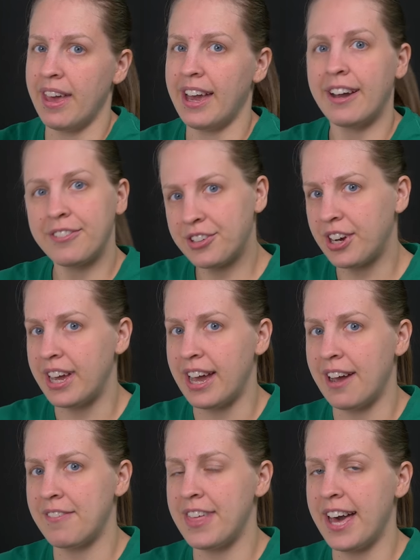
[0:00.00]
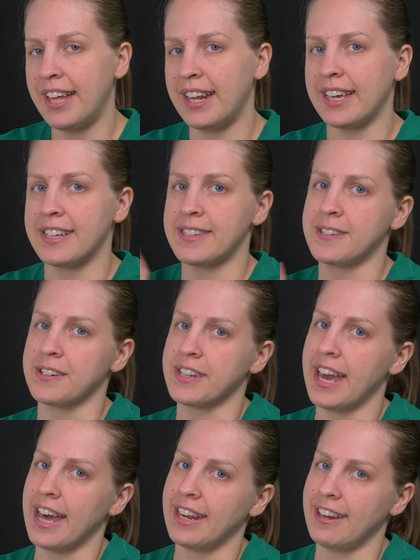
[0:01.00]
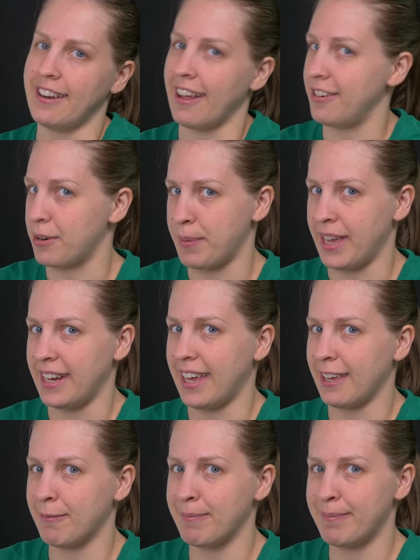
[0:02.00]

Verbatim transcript: After I have that, I can start to add in an underpainting.